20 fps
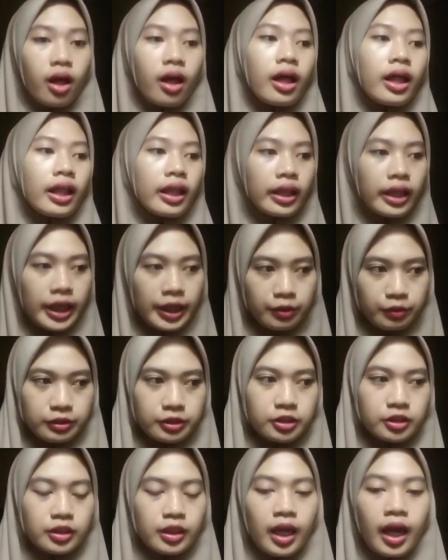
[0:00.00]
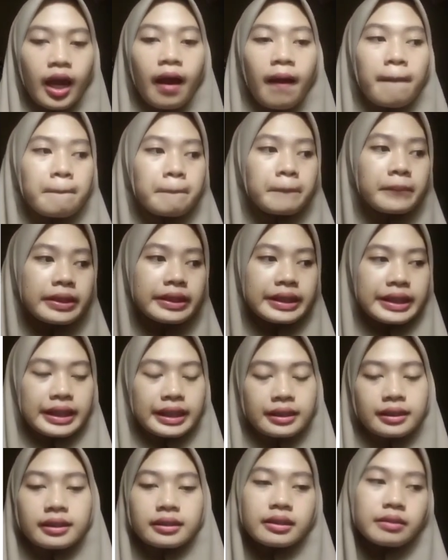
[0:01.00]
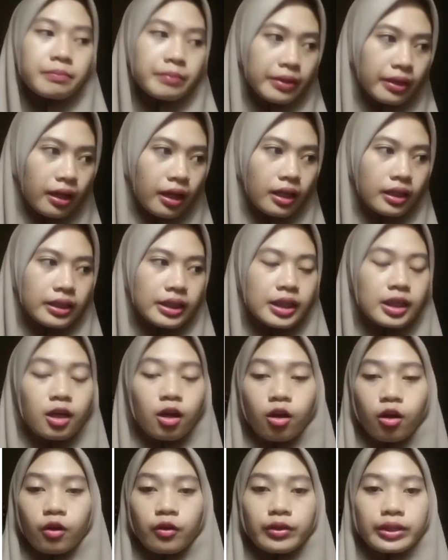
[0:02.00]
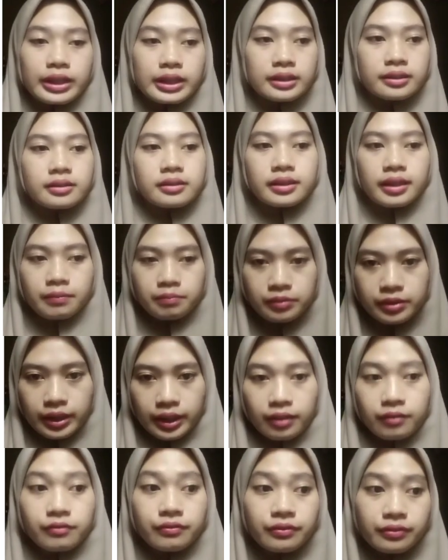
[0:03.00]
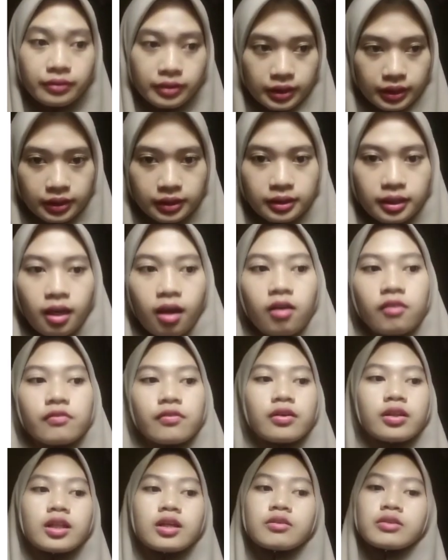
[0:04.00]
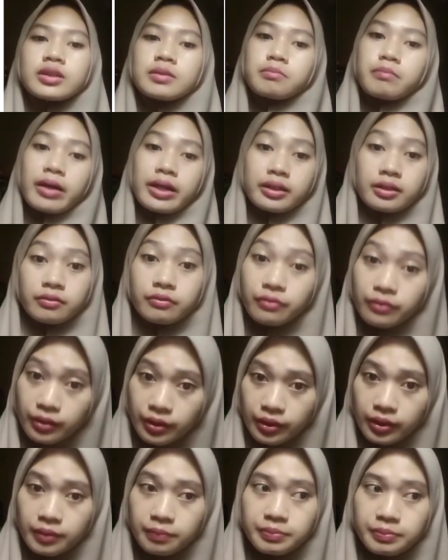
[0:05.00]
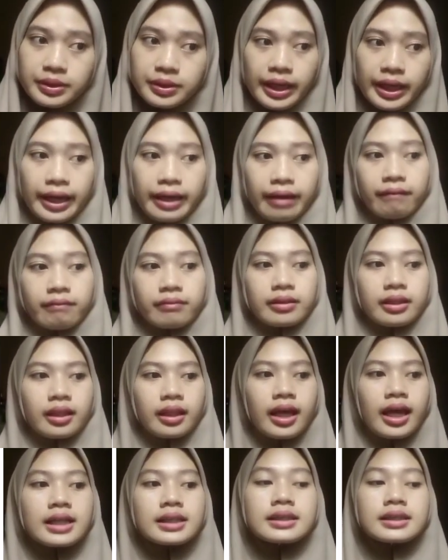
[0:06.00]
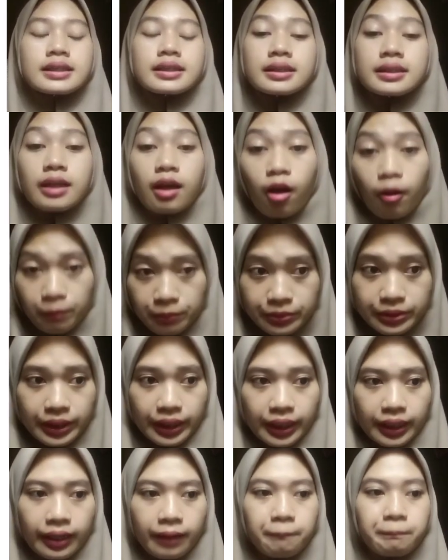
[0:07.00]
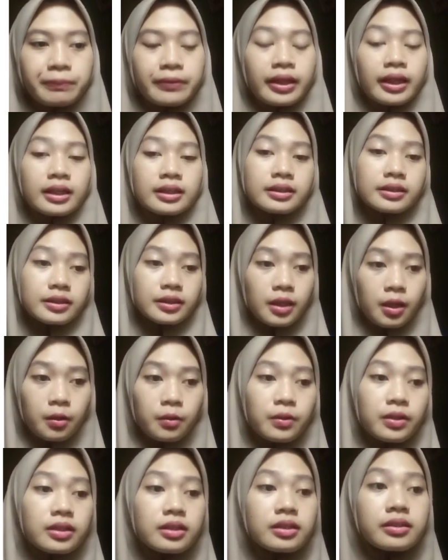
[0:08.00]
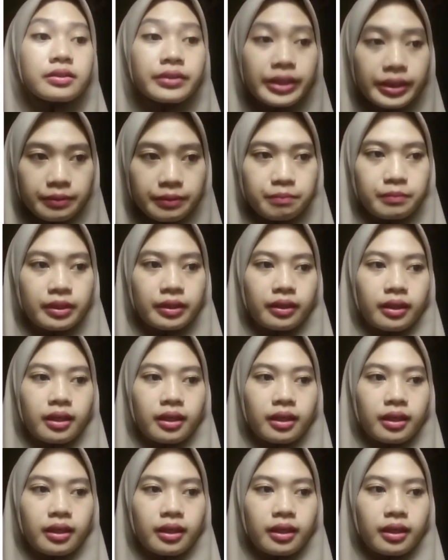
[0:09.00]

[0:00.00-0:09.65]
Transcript: Language, meaning the typically or is subject first, followed by the verbs and the last the object. So agreement